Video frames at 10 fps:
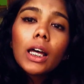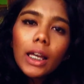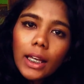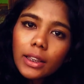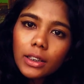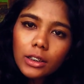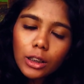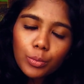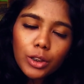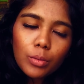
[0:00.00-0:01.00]
in the
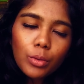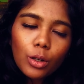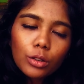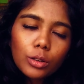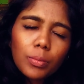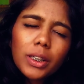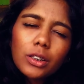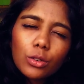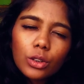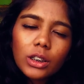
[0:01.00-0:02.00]
description box, so please
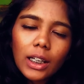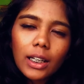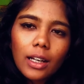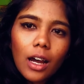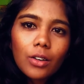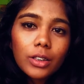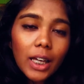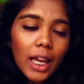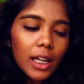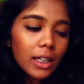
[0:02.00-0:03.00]
go check it out
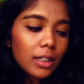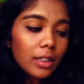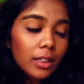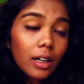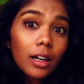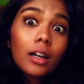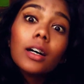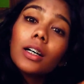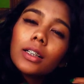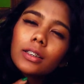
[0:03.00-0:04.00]
and
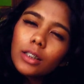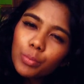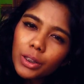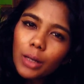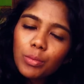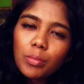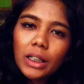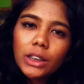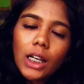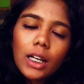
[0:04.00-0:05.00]
subscribe to
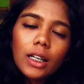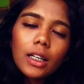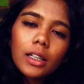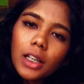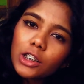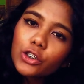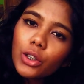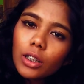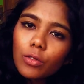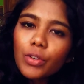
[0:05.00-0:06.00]
my channel, and next to
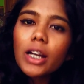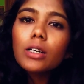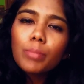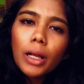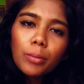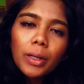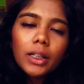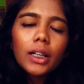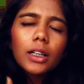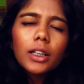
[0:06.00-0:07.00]
it you'll find a bell
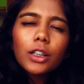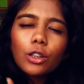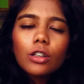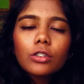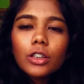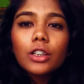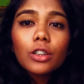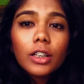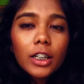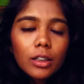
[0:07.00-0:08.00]
button. Click it on so that
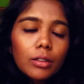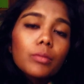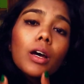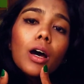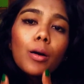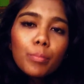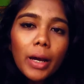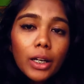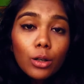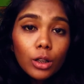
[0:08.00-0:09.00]
you'll get
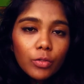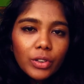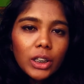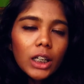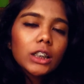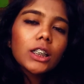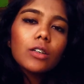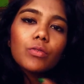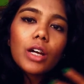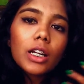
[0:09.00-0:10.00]
my
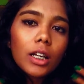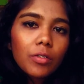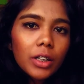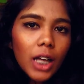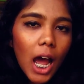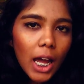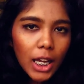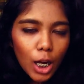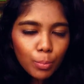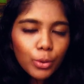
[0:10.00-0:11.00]
notification whenever I
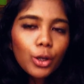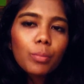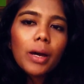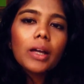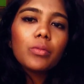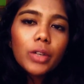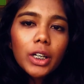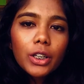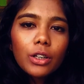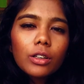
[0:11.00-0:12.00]
upload my
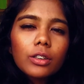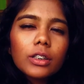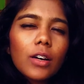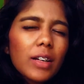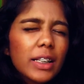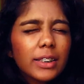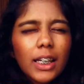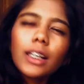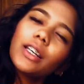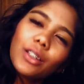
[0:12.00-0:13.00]
videos. Now let's
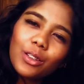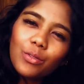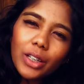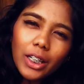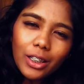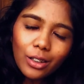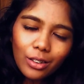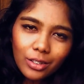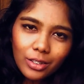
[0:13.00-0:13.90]
get into the video.